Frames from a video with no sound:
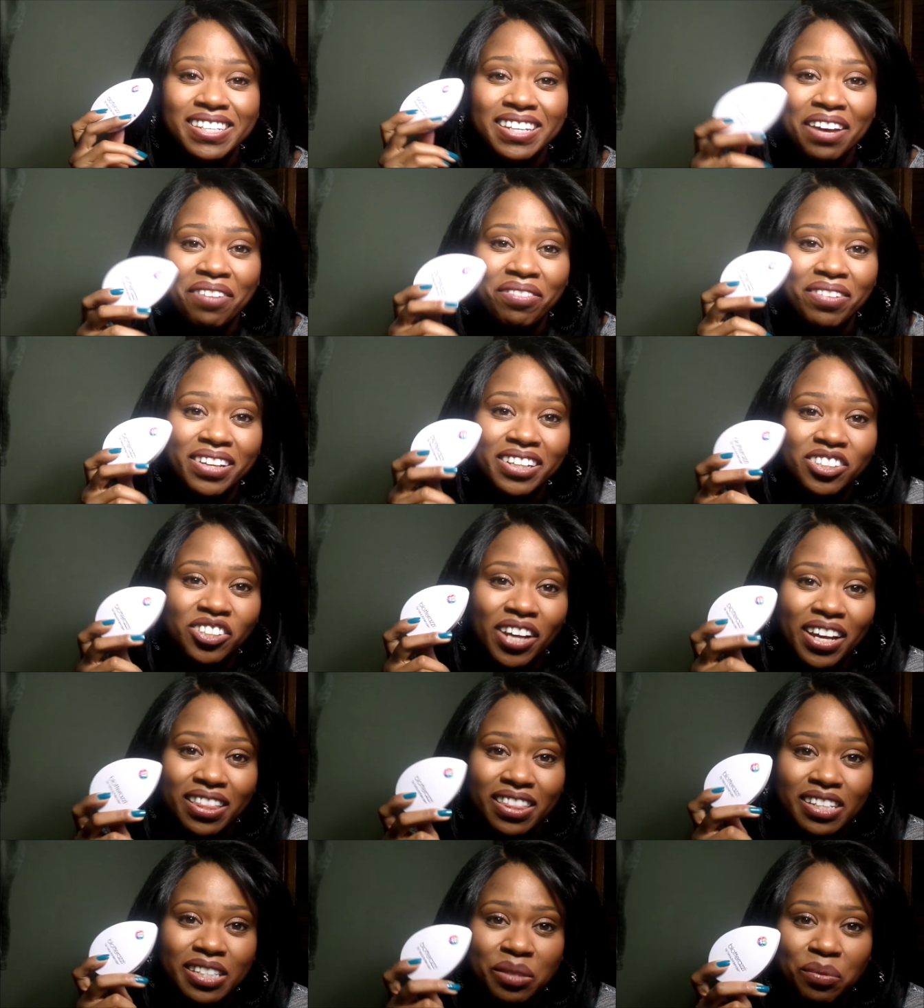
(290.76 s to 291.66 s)
Definitely
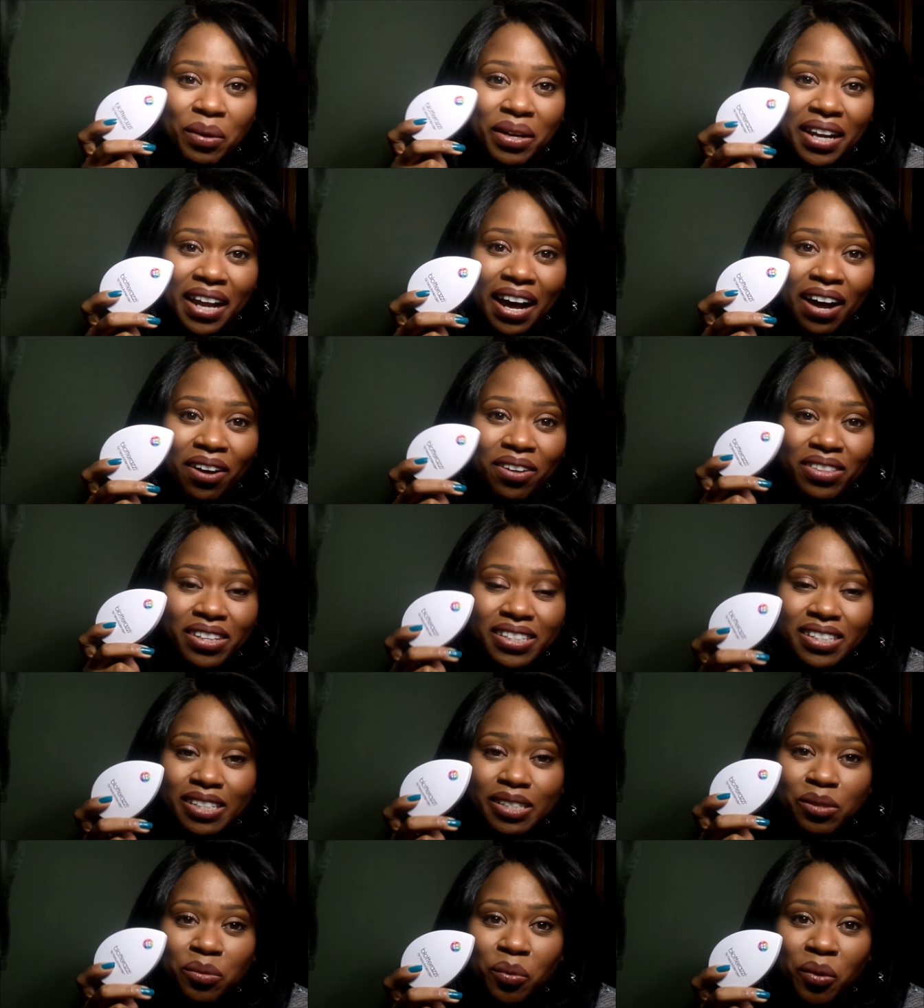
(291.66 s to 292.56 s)
check this one out.
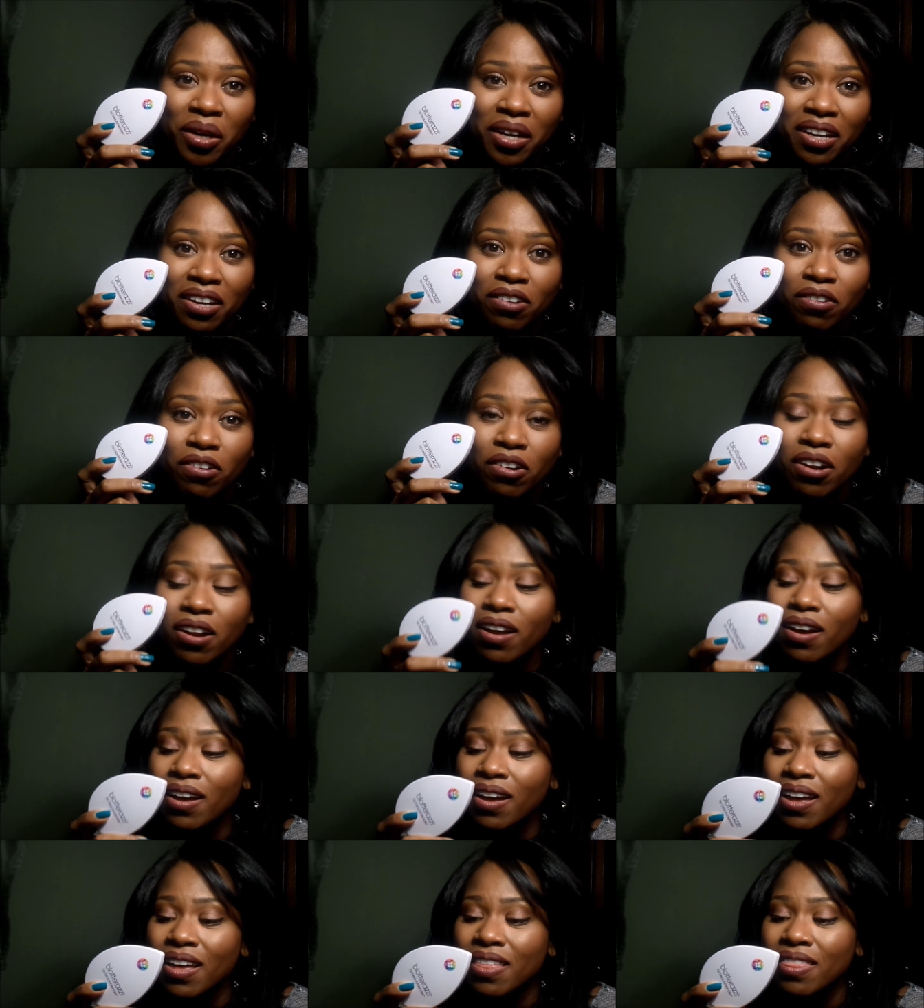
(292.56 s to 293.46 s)
This is one
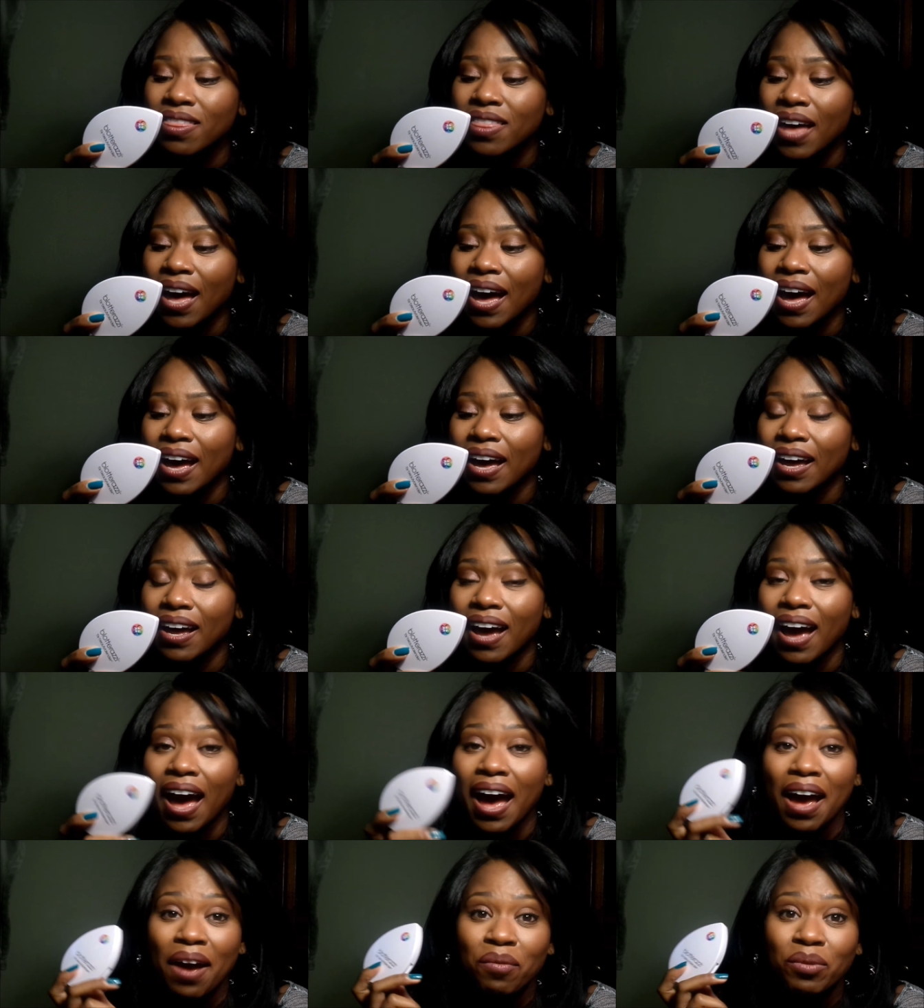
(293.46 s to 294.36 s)
that
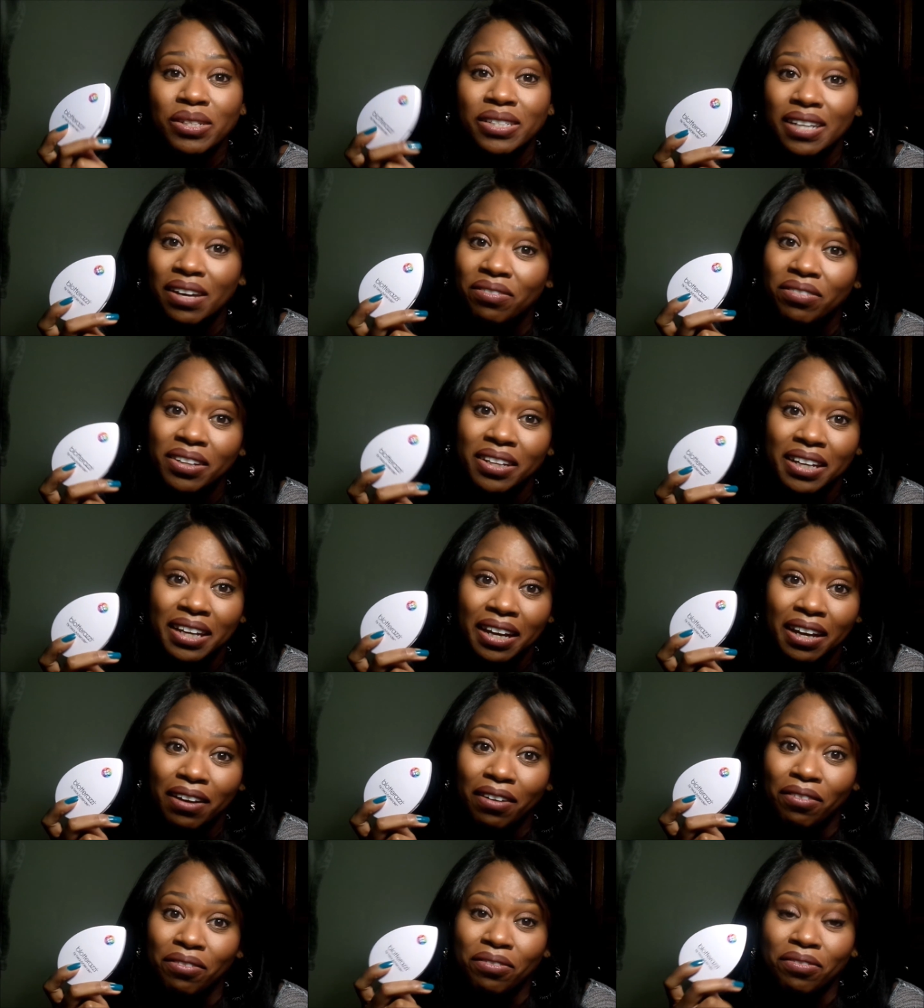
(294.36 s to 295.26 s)
I would definitely
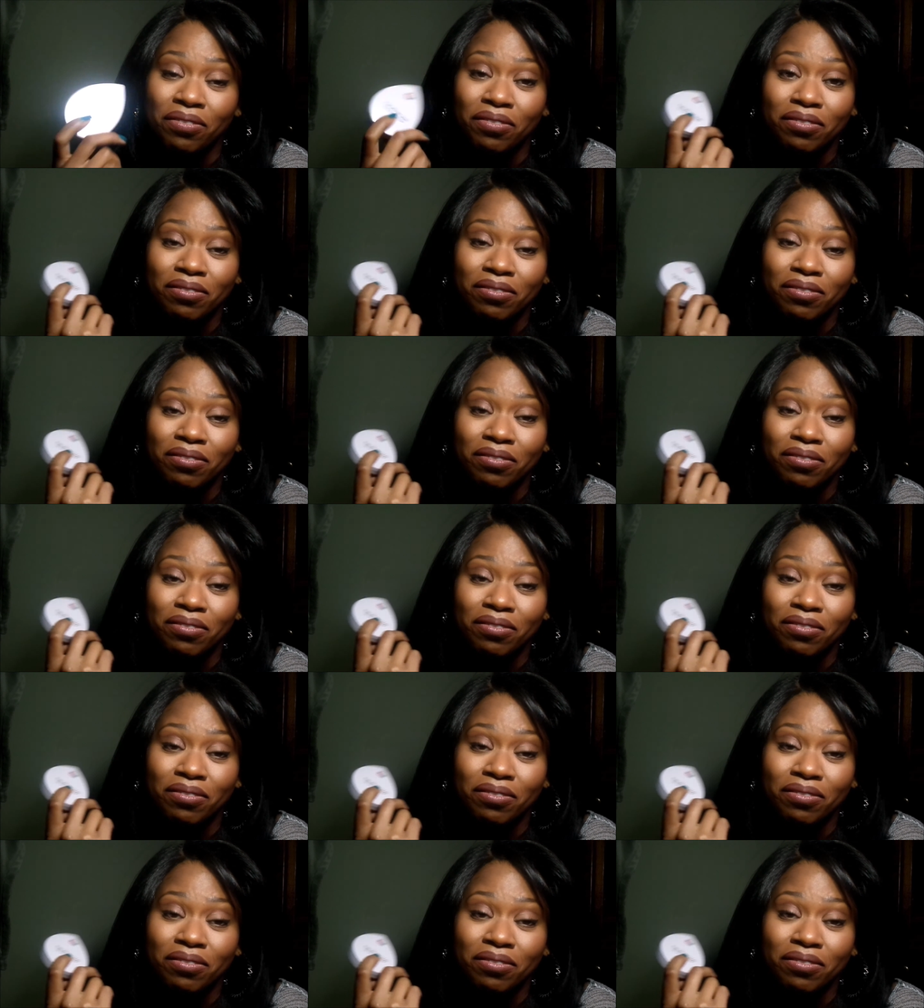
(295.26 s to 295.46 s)
give,